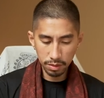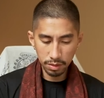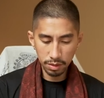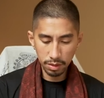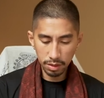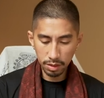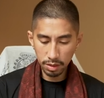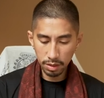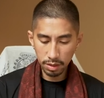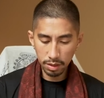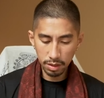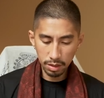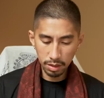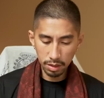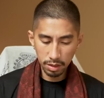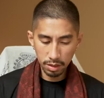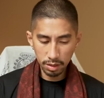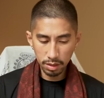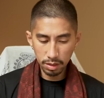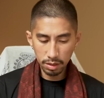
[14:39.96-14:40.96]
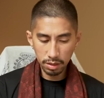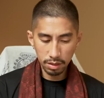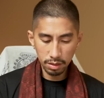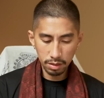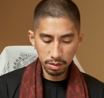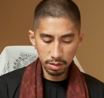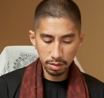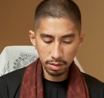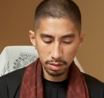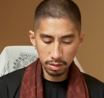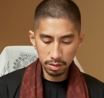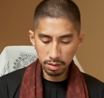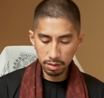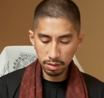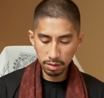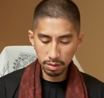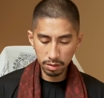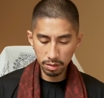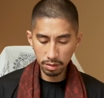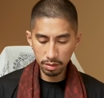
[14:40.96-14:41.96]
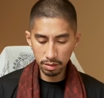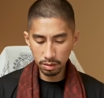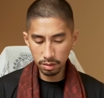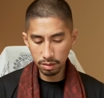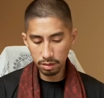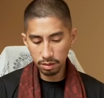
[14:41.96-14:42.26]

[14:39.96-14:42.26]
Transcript: Nobody speaks.